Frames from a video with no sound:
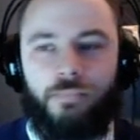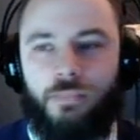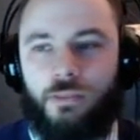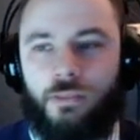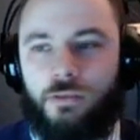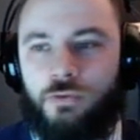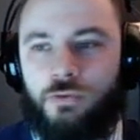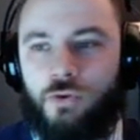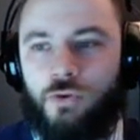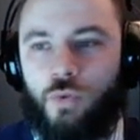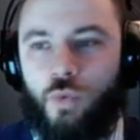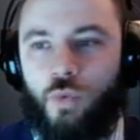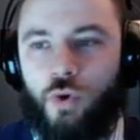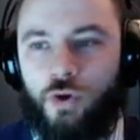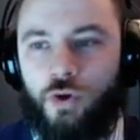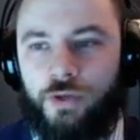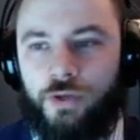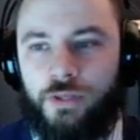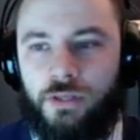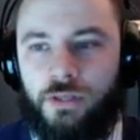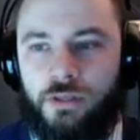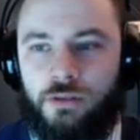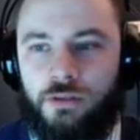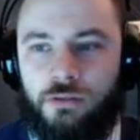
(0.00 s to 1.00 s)
you know,
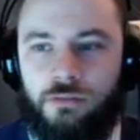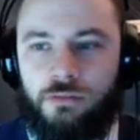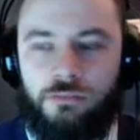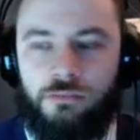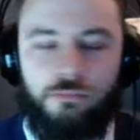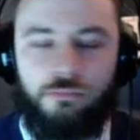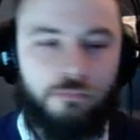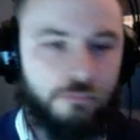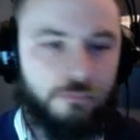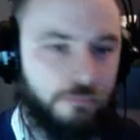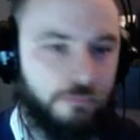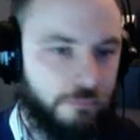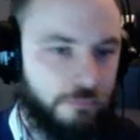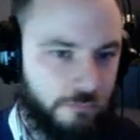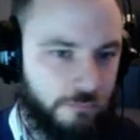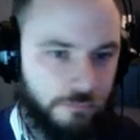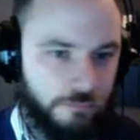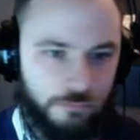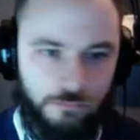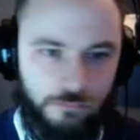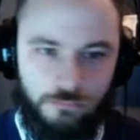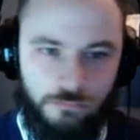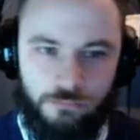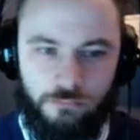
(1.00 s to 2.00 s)
working
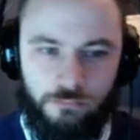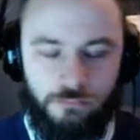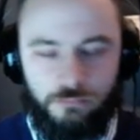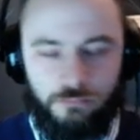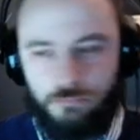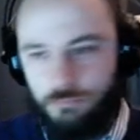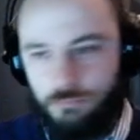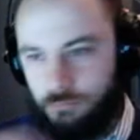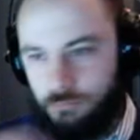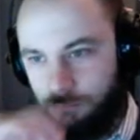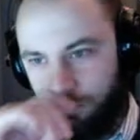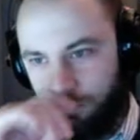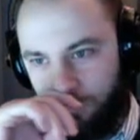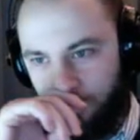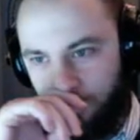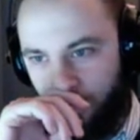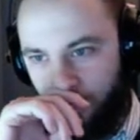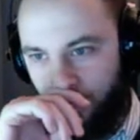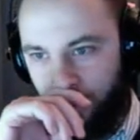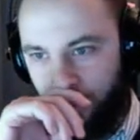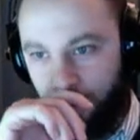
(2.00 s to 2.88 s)
or